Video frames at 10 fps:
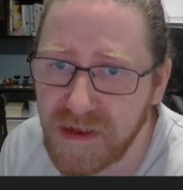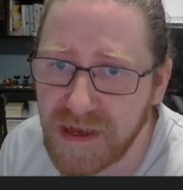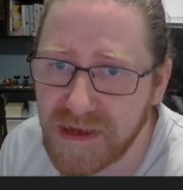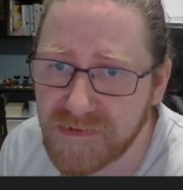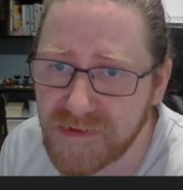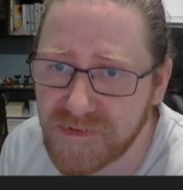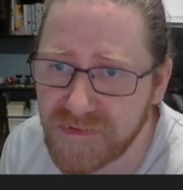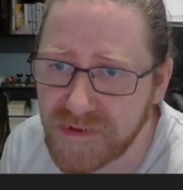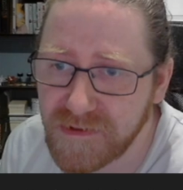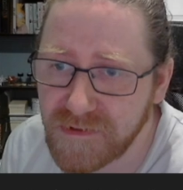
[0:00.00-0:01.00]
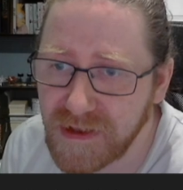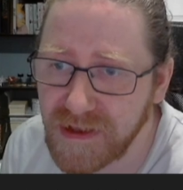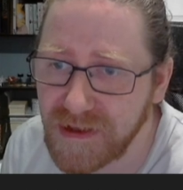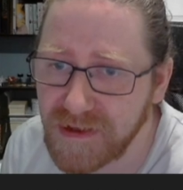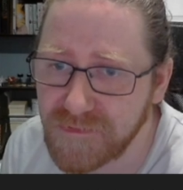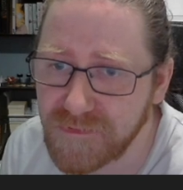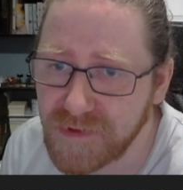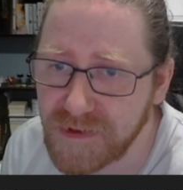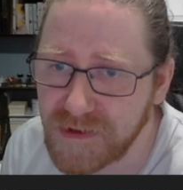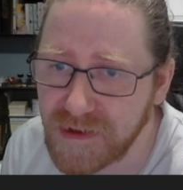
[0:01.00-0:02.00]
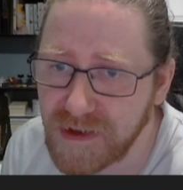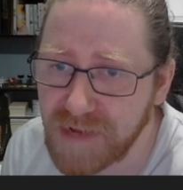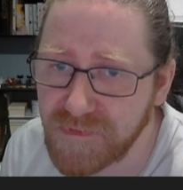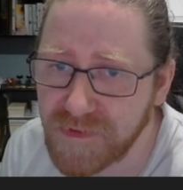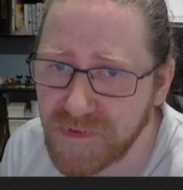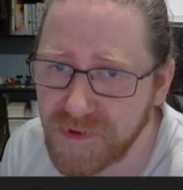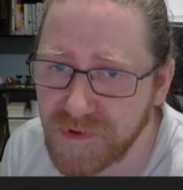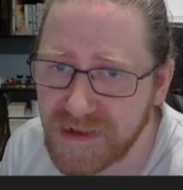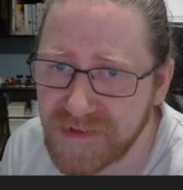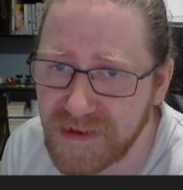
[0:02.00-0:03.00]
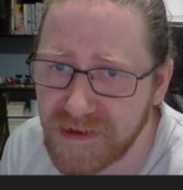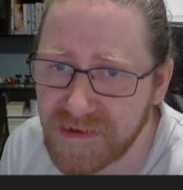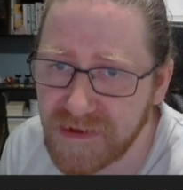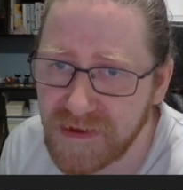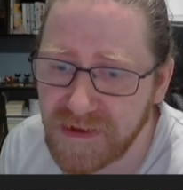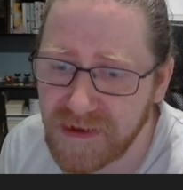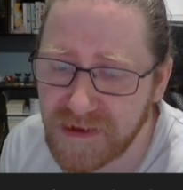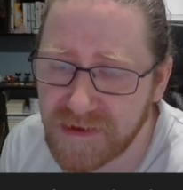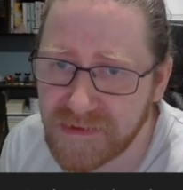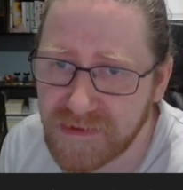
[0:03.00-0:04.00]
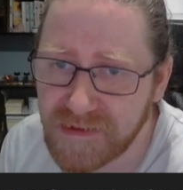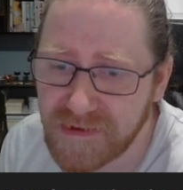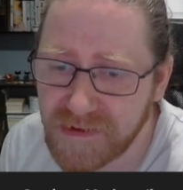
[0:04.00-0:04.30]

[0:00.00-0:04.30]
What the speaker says: And this trigger every 3rd attack, and